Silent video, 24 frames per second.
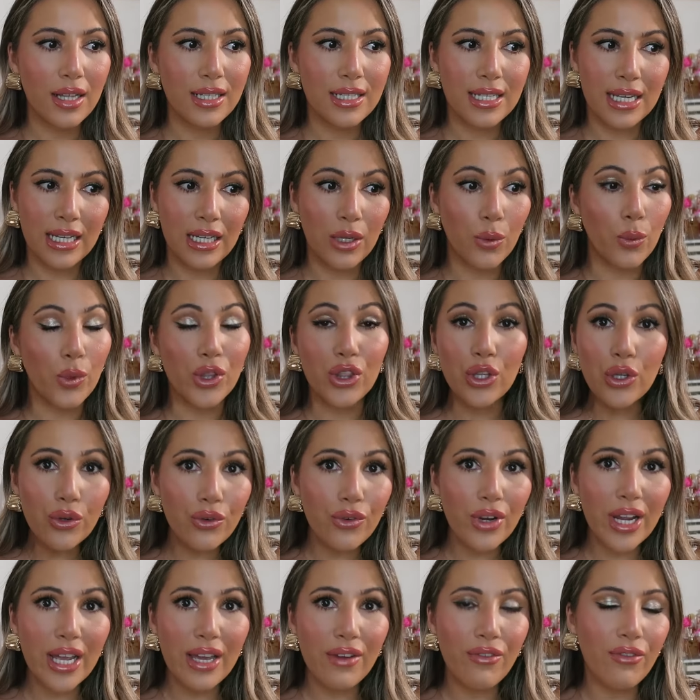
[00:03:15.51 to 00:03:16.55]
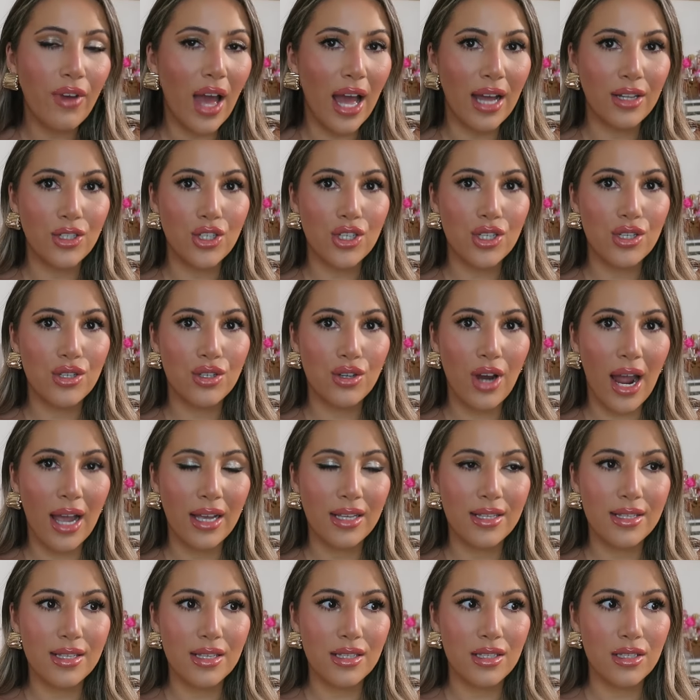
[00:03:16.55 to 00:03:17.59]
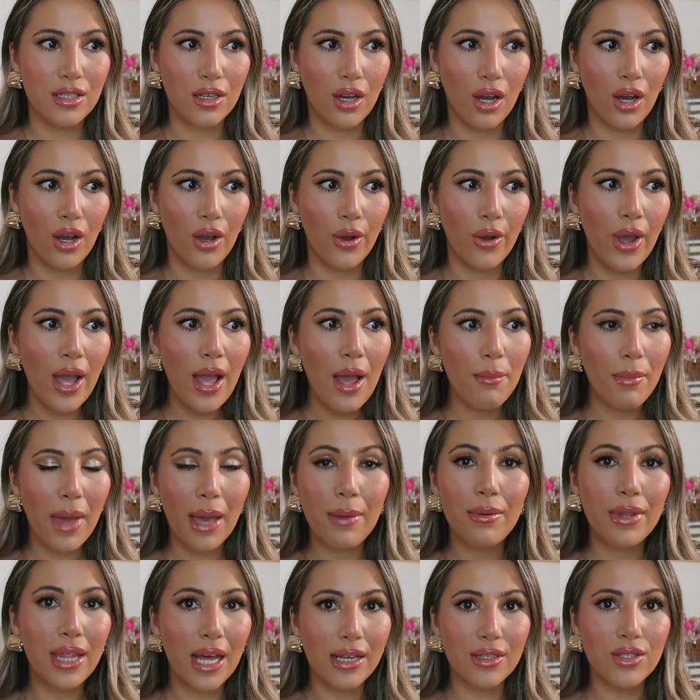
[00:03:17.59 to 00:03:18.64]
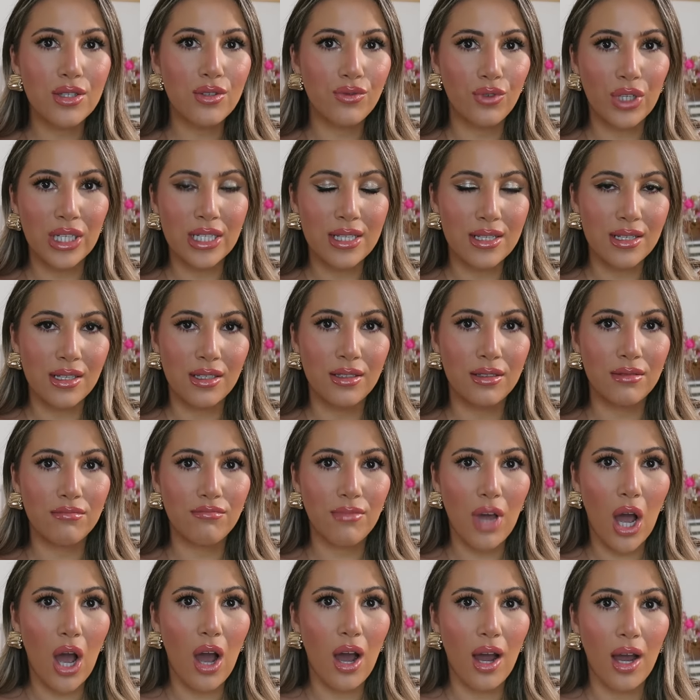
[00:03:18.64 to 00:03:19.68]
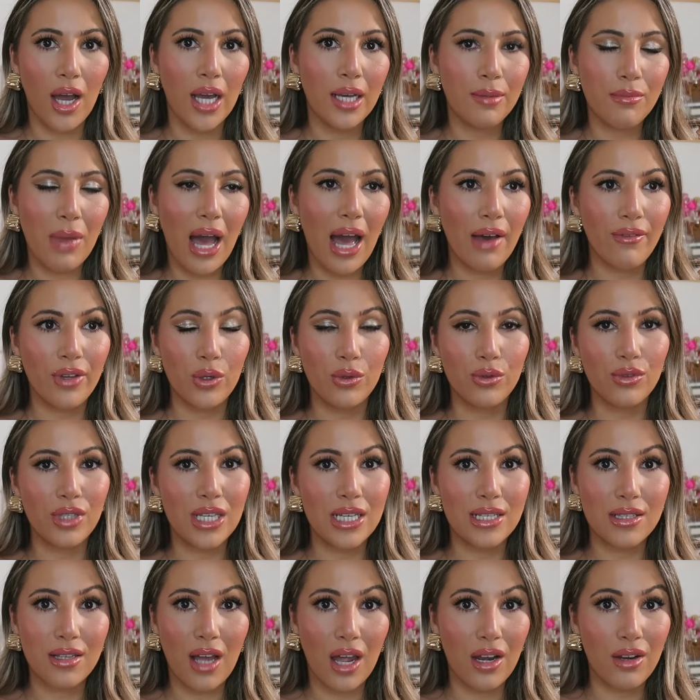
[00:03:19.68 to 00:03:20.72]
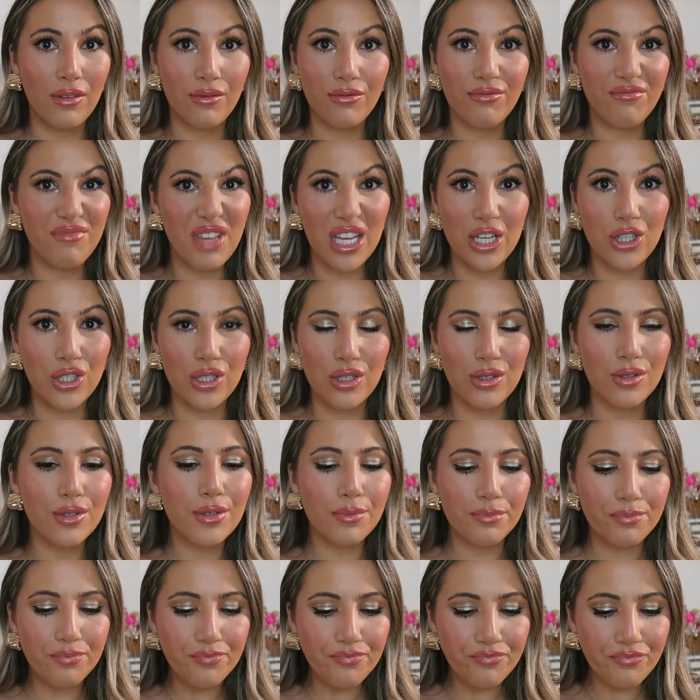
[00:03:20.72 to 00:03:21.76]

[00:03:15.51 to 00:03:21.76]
dealing with grief and stress, so maybe that's the reason I'm having all these kind of issues.